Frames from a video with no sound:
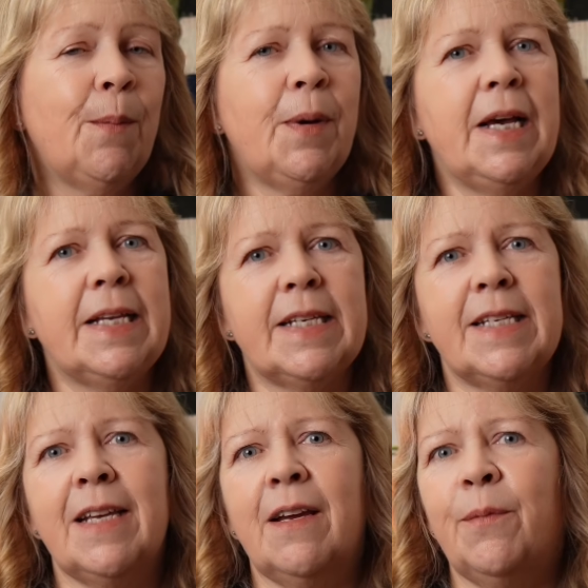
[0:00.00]
But as I
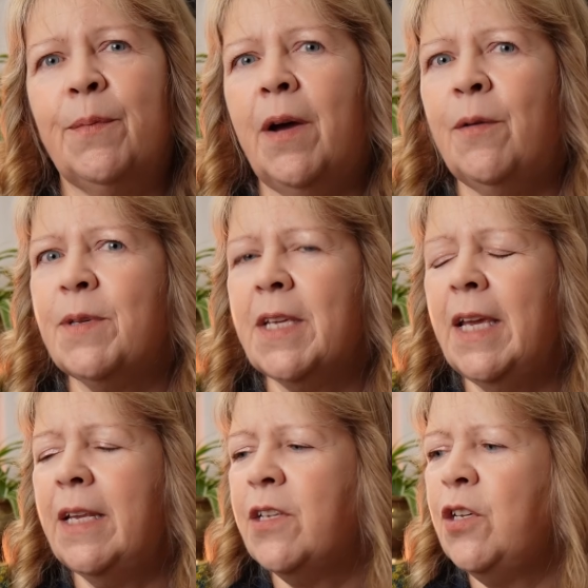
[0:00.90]
say, I was
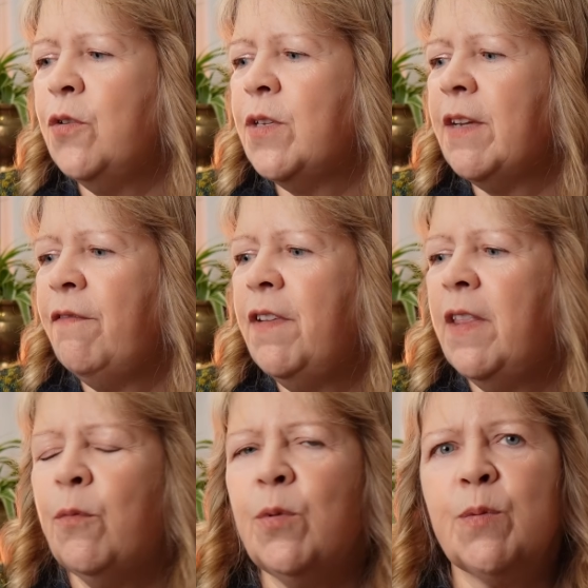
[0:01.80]
keen to use something
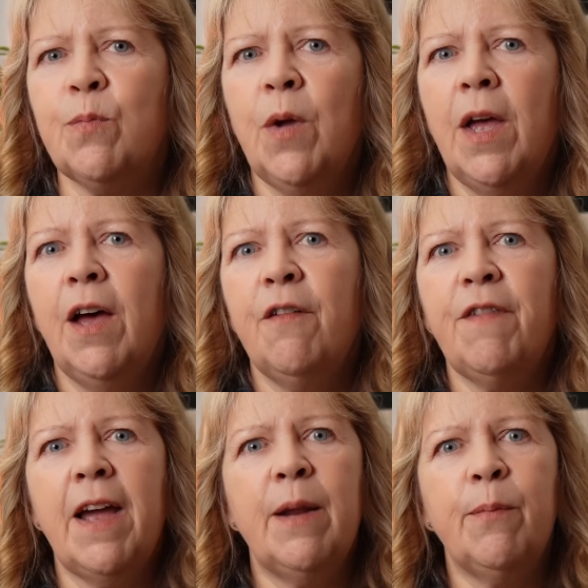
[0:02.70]
that was
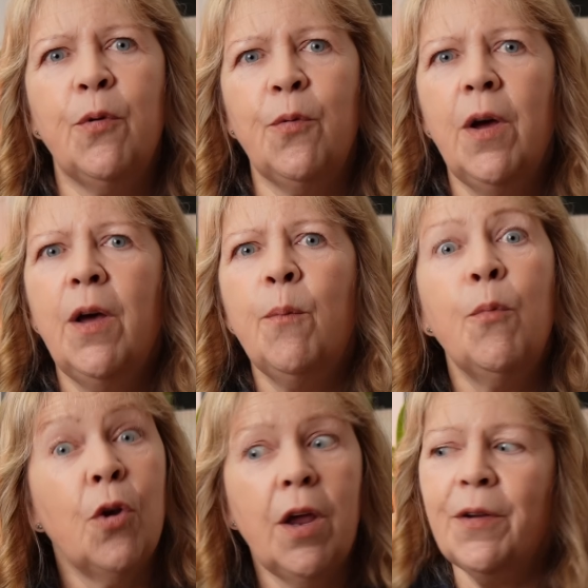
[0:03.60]
available
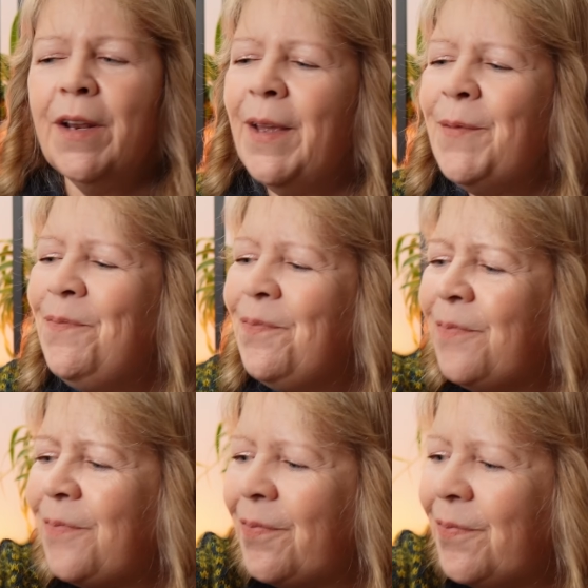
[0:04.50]
more locally.
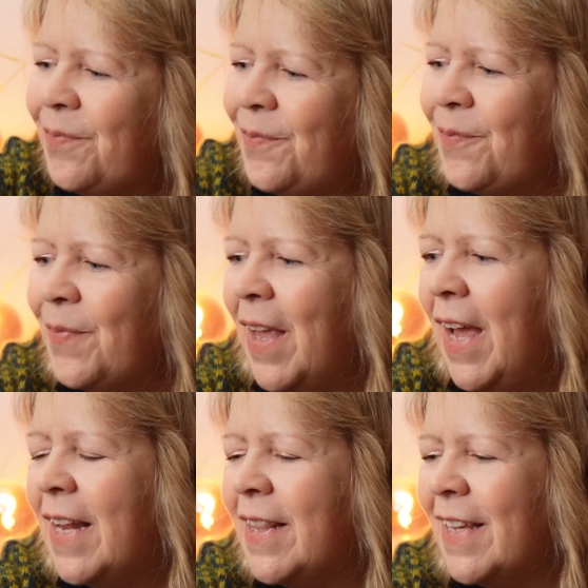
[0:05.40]

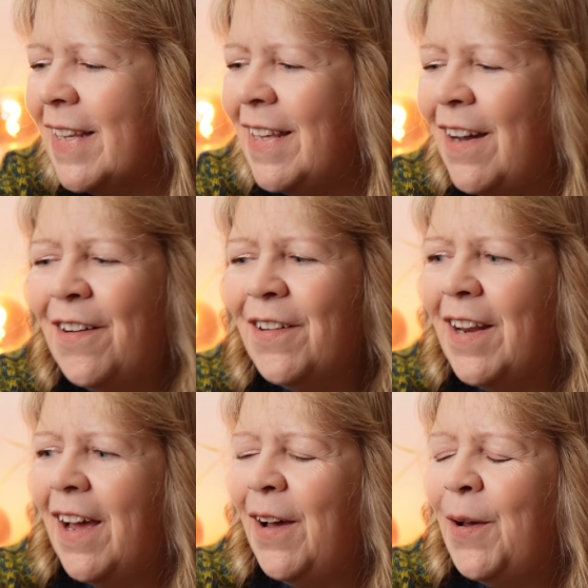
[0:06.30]
And the
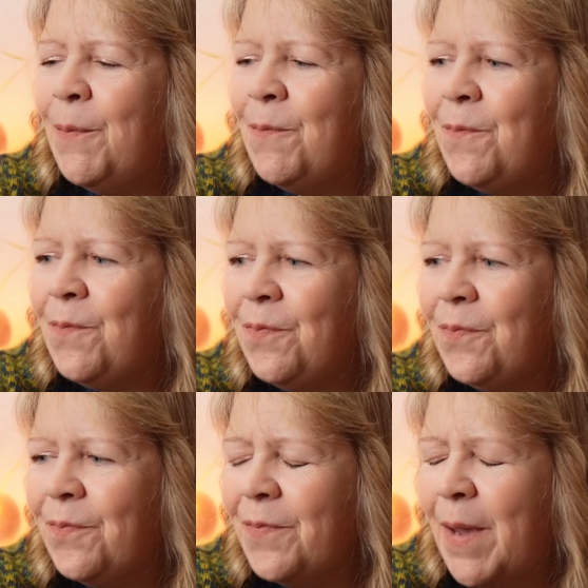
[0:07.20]
yarn,
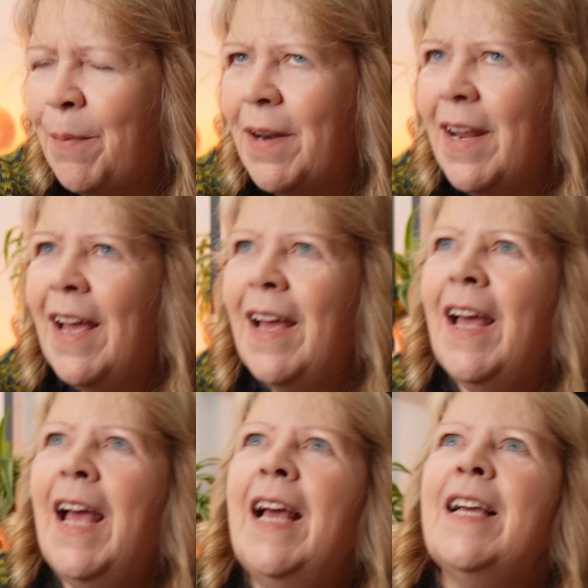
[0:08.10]

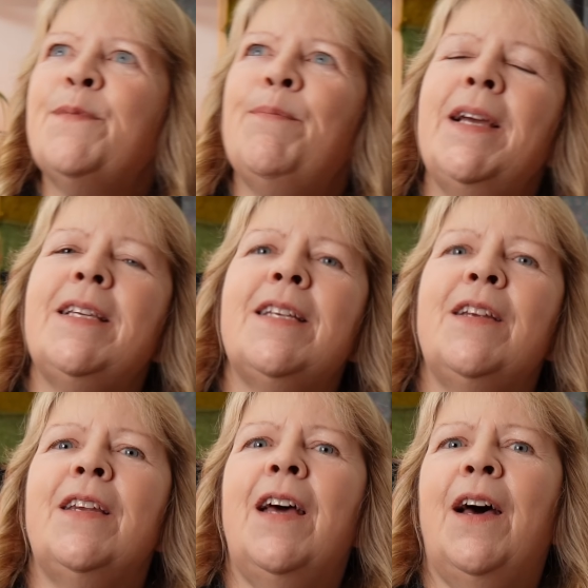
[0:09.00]
Debonair, is based
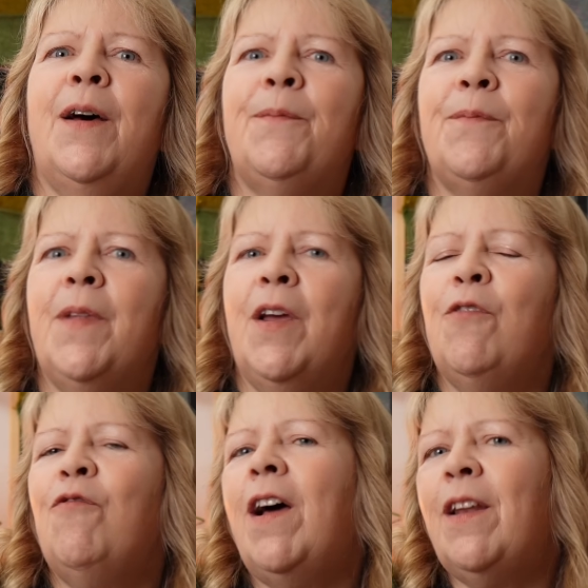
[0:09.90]
in
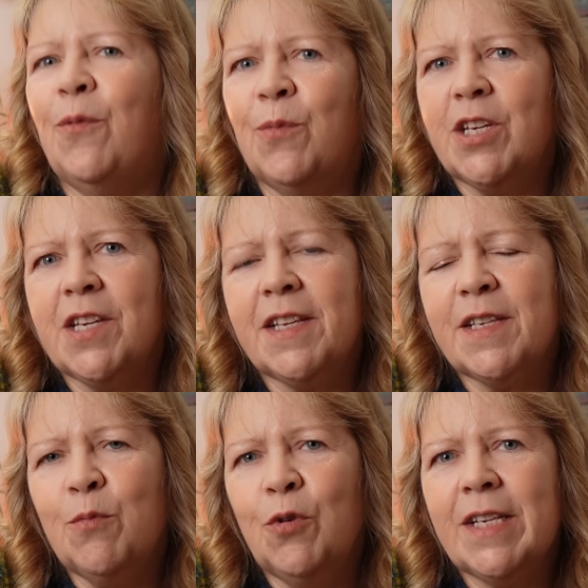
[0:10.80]
Rutland, which is the
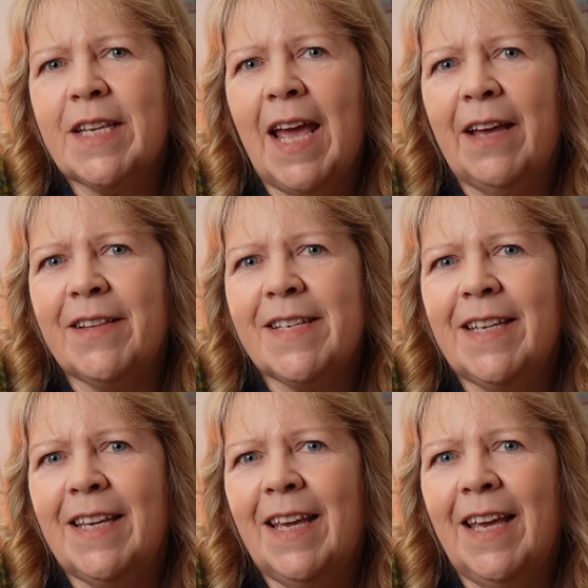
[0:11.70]
smallest
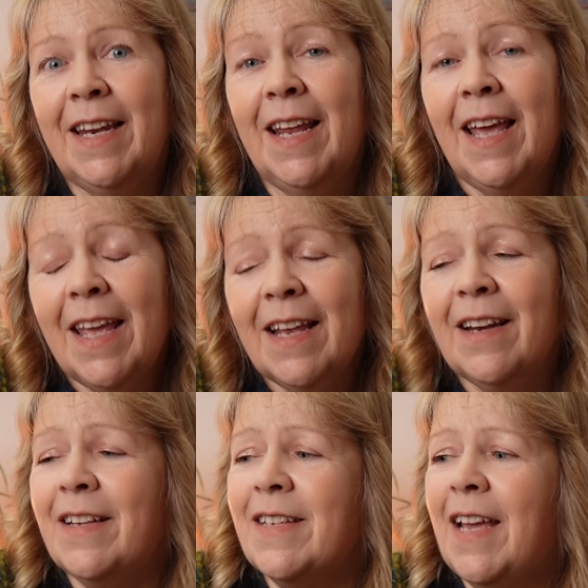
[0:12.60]
county in
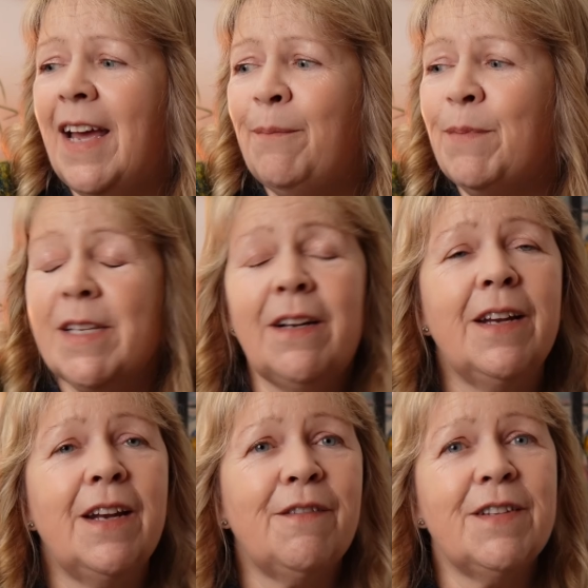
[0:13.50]
England, and
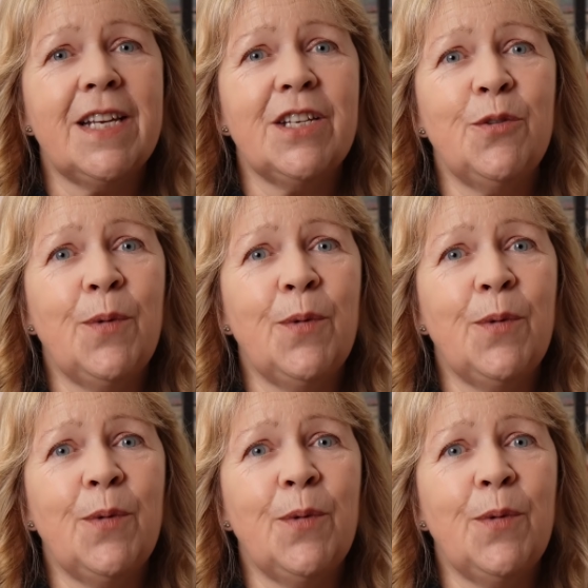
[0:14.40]
bizarrely enough is actually